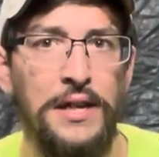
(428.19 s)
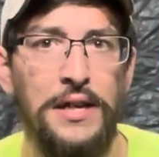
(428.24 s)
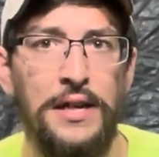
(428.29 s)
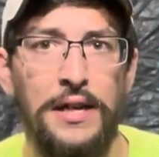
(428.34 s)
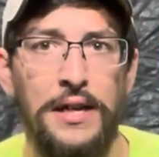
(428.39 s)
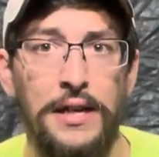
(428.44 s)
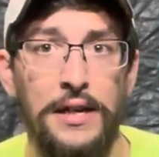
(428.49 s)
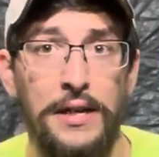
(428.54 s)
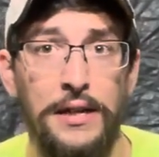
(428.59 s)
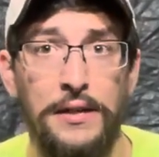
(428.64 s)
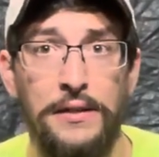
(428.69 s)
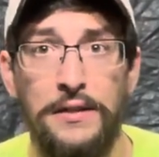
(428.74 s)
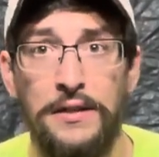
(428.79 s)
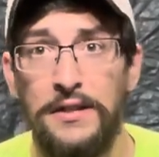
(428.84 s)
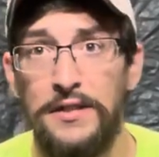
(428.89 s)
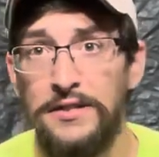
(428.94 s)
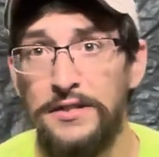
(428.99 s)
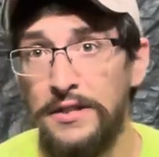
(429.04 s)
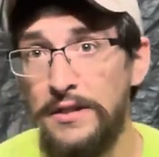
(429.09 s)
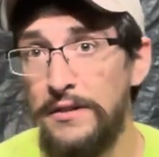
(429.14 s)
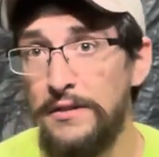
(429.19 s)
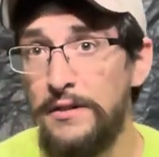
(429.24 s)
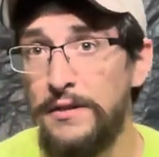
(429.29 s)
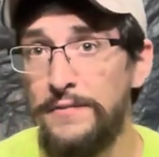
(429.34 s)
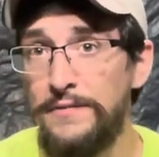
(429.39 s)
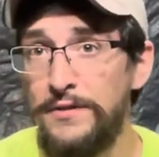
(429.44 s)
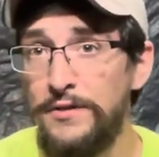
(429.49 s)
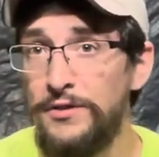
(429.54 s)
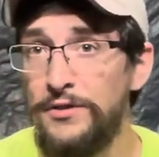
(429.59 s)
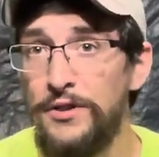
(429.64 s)
and then I sent it
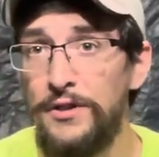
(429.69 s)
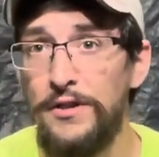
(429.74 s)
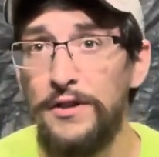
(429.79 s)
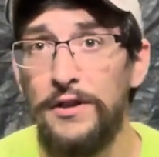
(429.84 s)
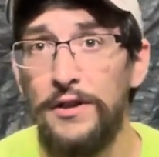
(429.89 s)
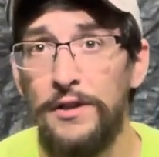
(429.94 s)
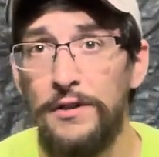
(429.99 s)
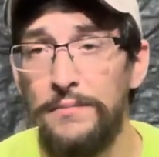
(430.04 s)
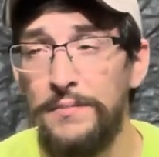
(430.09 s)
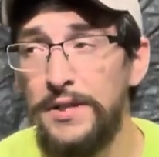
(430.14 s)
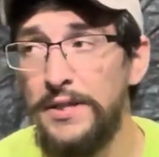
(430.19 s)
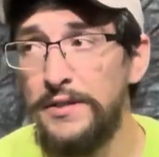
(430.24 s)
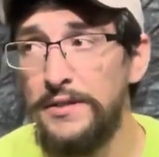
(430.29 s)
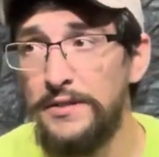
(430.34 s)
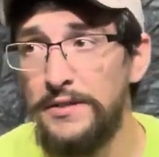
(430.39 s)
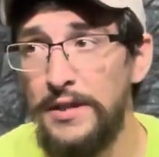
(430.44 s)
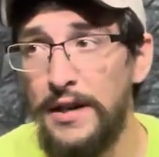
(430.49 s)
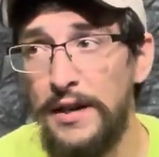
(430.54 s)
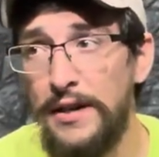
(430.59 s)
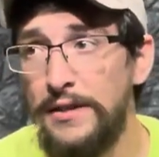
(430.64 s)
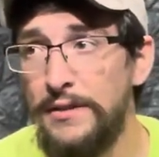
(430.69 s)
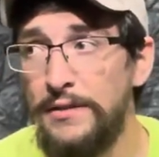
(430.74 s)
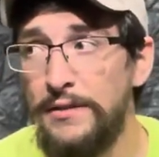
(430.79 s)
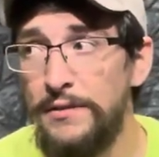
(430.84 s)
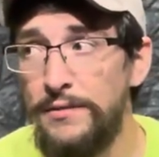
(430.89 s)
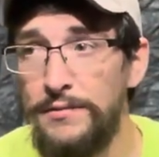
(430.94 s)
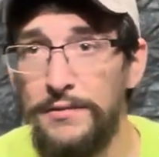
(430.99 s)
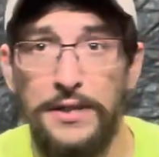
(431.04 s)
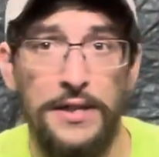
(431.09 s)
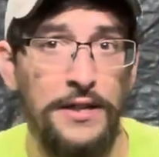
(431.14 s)
off to the junkyard because I
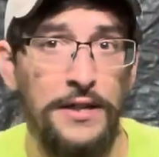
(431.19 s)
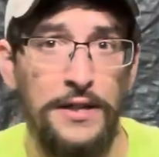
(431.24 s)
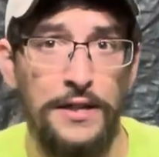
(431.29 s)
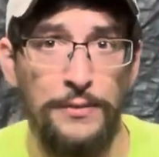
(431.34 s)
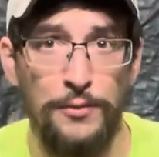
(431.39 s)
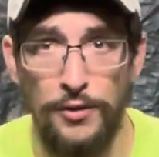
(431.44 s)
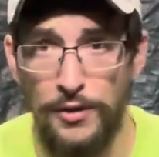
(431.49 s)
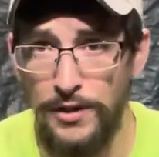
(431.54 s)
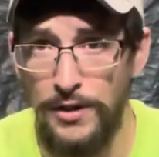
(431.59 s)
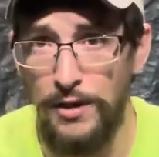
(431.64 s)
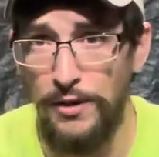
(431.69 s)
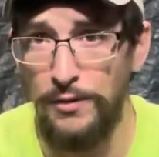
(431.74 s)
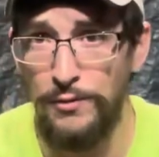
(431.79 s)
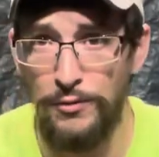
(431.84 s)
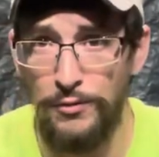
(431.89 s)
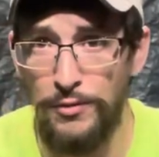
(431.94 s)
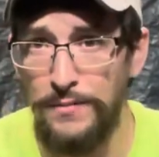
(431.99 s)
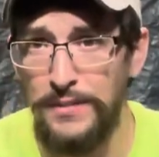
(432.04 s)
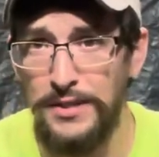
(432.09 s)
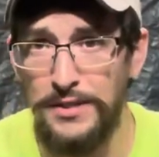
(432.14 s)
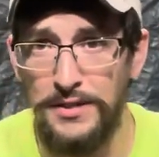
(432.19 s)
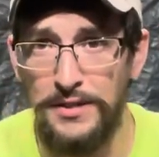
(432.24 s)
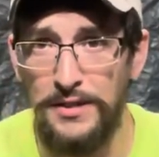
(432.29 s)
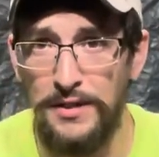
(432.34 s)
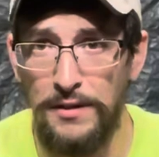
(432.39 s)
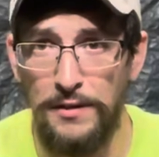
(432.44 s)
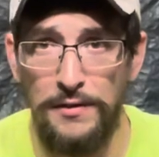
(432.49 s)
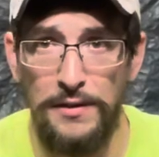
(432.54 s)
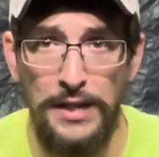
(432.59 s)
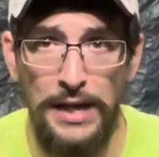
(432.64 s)
don't need any more yard ornaments than I
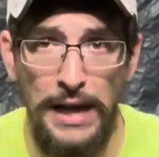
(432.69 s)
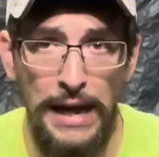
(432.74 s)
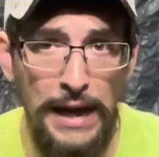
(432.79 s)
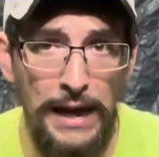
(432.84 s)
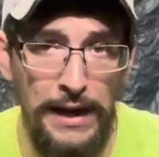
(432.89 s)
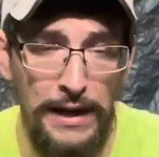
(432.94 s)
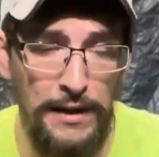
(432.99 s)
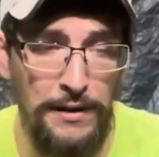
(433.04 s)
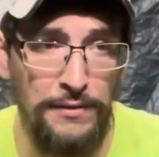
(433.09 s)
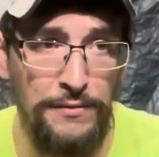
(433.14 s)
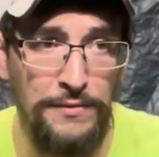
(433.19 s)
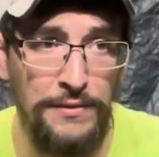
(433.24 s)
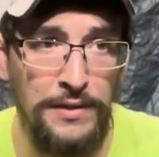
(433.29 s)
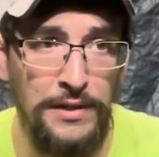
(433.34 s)
already have.